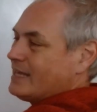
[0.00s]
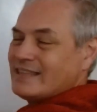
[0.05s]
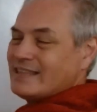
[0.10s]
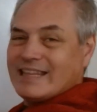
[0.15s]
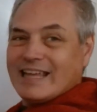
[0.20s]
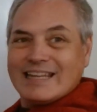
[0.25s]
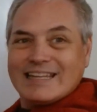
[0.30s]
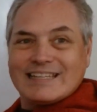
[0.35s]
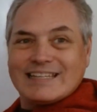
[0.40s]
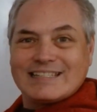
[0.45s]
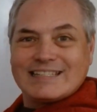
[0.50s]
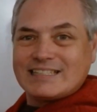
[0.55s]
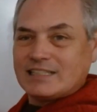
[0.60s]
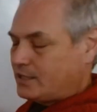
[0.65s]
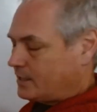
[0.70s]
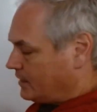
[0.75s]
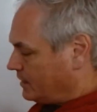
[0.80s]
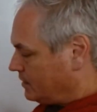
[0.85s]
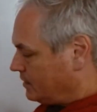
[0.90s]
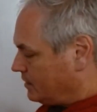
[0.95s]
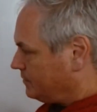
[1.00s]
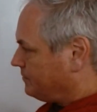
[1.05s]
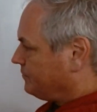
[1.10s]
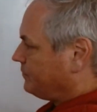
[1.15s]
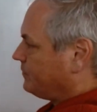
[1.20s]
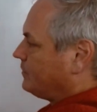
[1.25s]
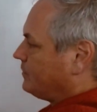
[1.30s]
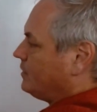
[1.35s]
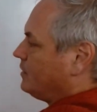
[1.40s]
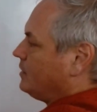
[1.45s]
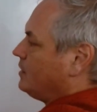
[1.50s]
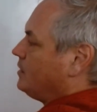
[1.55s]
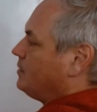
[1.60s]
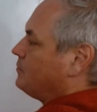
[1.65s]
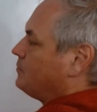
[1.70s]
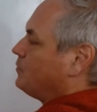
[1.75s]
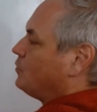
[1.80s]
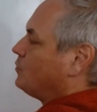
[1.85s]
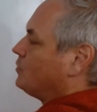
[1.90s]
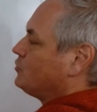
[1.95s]
that is still there.
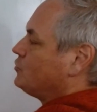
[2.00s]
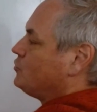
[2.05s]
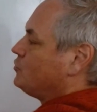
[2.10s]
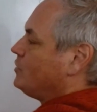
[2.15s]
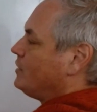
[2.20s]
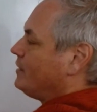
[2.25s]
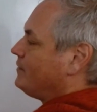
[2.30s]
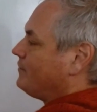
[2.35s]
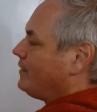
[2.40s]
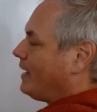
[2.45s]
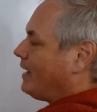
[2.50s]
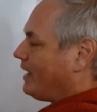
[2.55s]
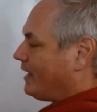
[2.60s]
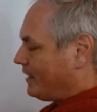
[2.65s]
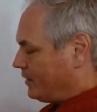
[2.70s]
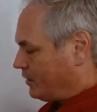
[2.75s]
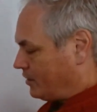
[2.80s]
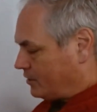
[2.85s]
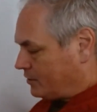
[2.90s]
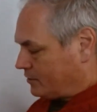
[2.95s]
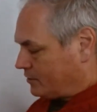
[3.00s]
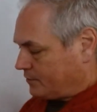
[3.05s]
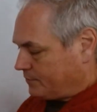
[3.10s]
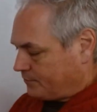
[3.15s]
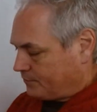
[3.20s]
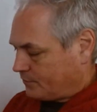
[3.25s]
But once you have iron,